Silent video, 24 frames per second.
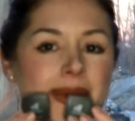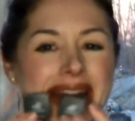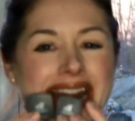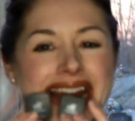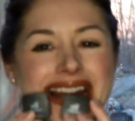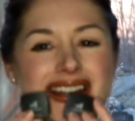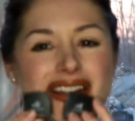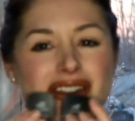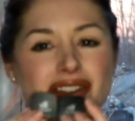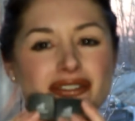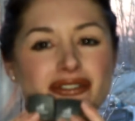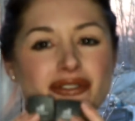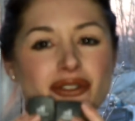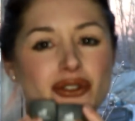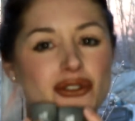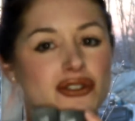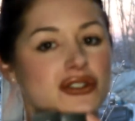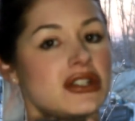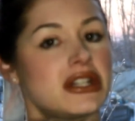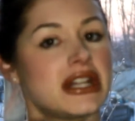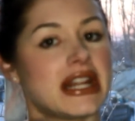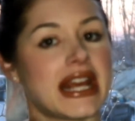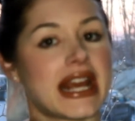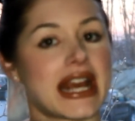brand,
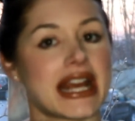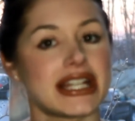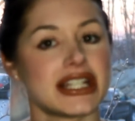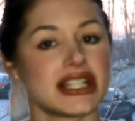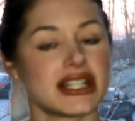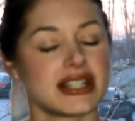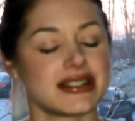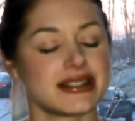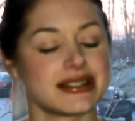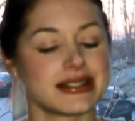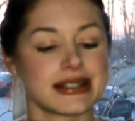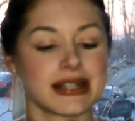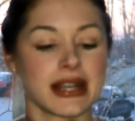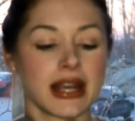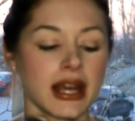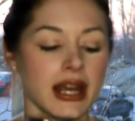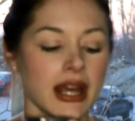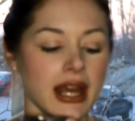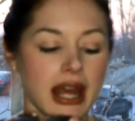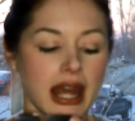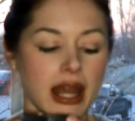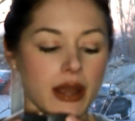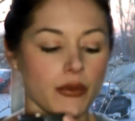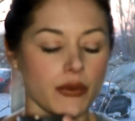unfortunately,
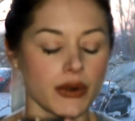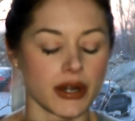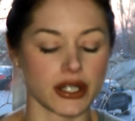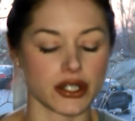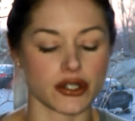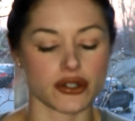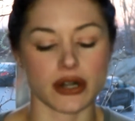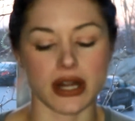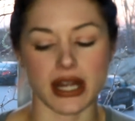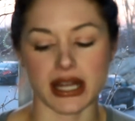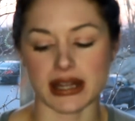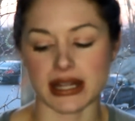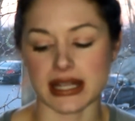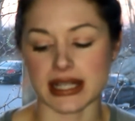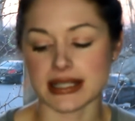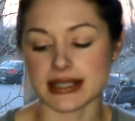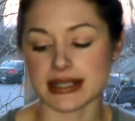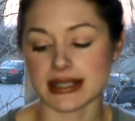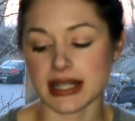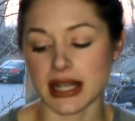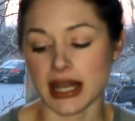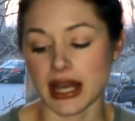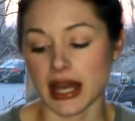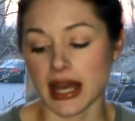I wouldn't try
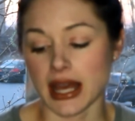these.